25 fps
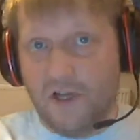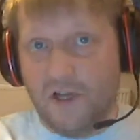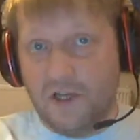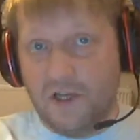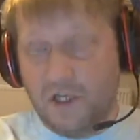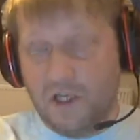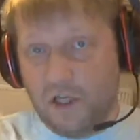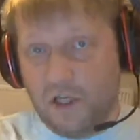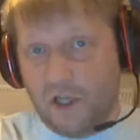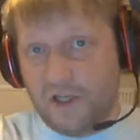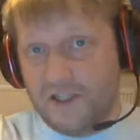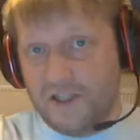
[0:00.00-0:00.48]

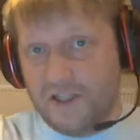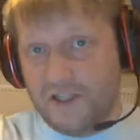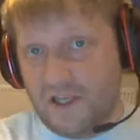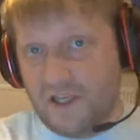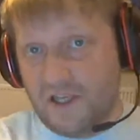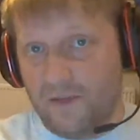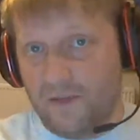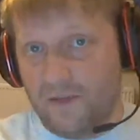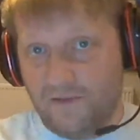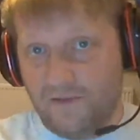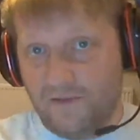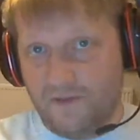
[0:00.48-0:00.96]
with
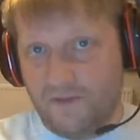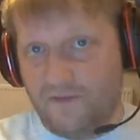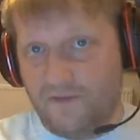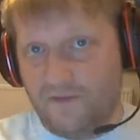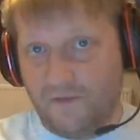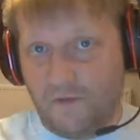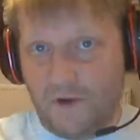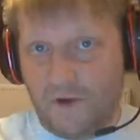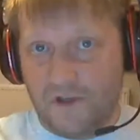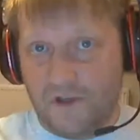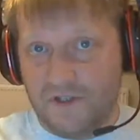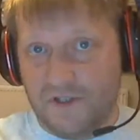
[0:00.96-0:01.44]
light
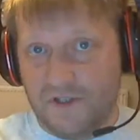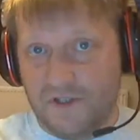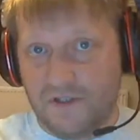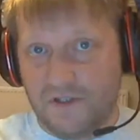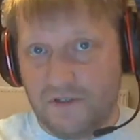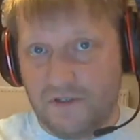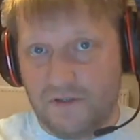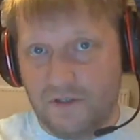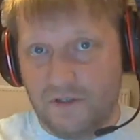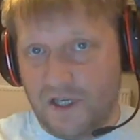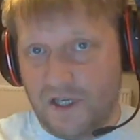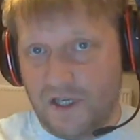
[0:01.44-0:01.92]
coming from the
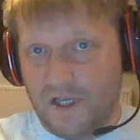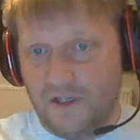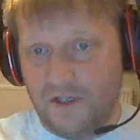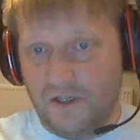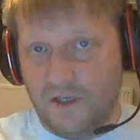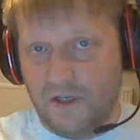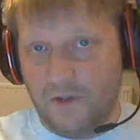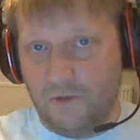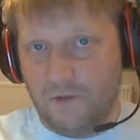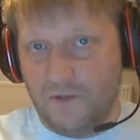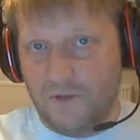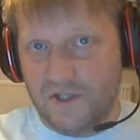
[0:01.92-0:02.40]

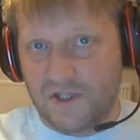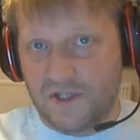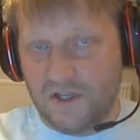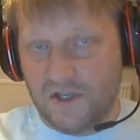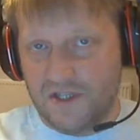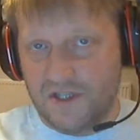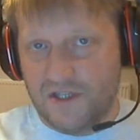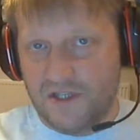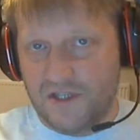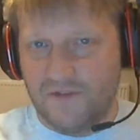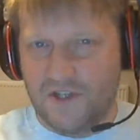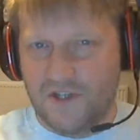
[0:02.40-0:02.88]
front and
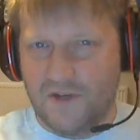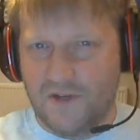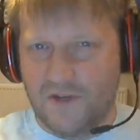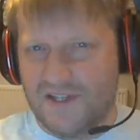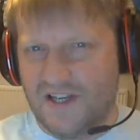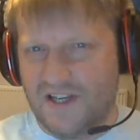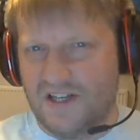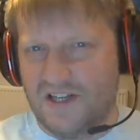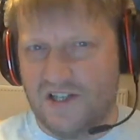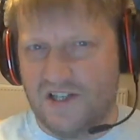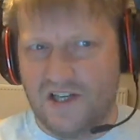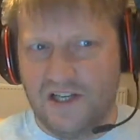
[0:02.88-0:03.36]
all this kind of
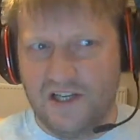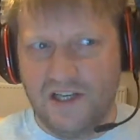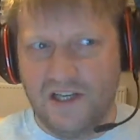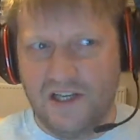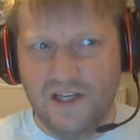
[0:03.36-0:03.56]
stuff. So it's